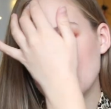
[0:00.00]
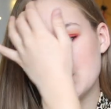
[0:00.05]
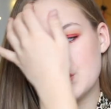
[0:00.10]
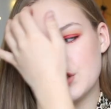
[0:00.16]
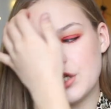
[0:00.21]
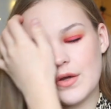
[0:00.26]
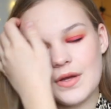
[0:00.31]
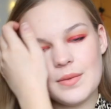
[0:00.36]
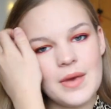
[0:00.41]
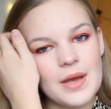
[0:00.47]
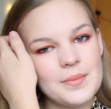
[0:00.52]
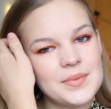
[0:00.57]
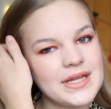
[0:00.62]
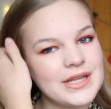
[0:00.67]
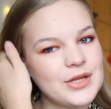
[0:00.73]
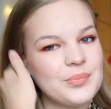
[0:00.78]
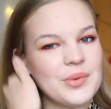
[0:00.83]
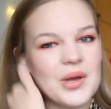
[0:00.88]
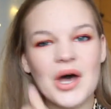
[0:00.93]
so it might be
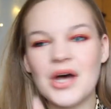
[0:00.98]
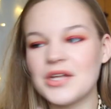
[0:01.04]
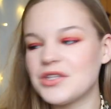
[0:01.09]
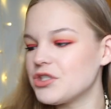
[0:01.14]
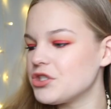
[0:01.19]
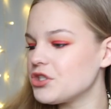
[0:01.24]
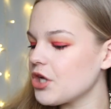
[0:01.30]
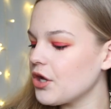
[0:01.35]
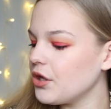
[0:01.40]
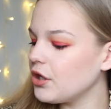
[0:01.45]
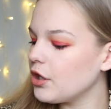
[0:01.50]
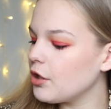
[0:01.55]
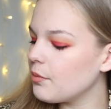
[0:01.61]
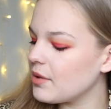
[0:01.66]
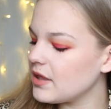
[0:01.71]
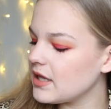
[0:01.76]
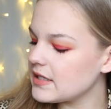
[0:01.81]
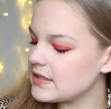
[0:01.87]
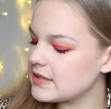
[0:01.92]
a little bit hard to show
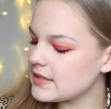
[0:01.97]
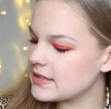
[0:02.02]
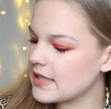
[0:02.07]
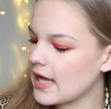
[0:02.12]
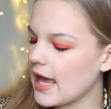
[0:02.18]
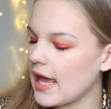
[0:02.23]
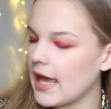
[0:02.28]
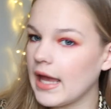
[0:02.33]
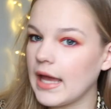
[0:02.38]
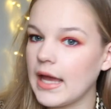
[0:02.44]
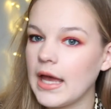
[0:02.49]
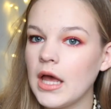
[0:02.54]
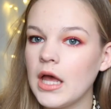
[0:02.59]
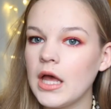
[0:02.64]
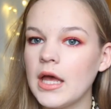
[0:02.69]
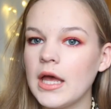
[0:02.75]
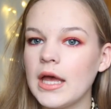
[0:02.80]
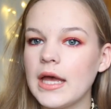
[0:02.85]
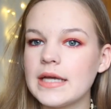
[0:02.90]
you, but this is
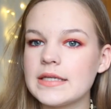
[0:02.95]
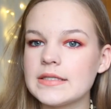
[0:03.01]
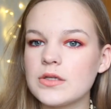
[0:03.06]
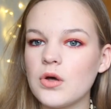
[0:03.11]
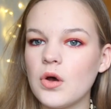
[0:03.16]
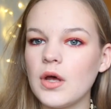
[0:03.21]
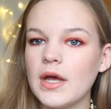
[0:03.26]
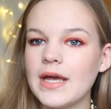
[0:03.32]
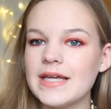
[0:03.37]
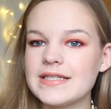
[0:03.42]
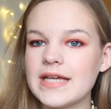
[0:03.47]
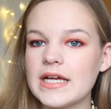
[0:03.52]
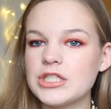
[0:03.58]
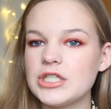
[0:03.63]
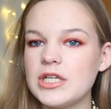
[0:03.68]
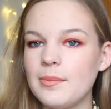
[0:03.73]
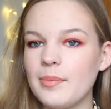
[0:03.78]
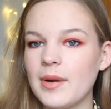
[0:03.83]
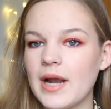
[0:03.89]
it's
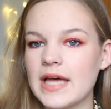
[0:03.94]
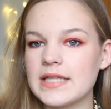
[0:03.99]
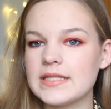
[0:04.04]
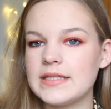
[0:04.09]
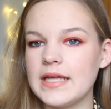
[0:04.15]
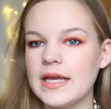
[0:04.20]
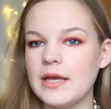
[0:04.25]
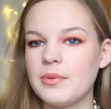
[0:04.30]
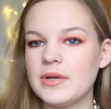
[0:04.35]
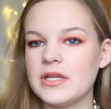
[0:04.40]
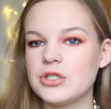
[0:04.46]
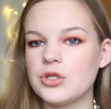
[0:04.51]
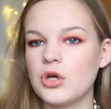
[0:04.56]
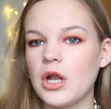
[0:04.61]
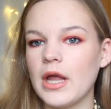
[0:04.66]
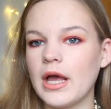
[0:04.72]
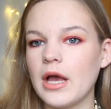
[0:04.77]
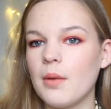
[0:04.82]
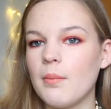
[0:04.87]
actually plastic, but it's
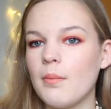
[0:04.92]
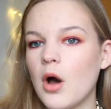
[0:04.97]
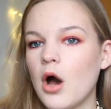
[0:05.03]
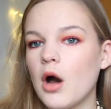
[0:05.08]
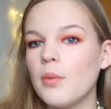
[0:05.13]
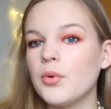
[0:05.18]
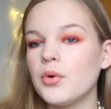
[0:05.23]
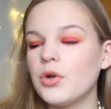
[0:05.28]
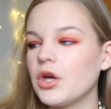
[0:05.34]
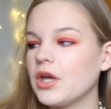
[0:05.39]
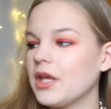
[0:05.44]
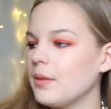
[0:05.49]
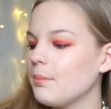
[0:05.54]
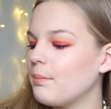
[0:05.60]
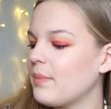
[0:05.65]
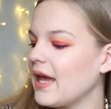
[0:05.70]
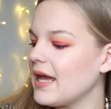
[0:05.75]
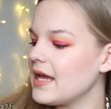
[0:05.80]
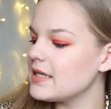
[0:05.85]
got like a marble
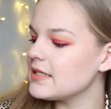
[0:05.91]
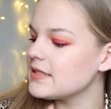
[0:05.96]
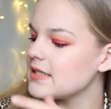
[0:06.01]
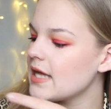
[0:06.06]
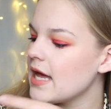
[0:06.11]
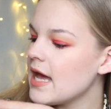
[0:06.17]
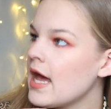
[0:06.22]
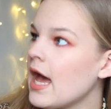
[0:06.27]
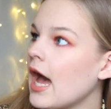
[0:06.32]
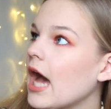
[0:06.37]
looking base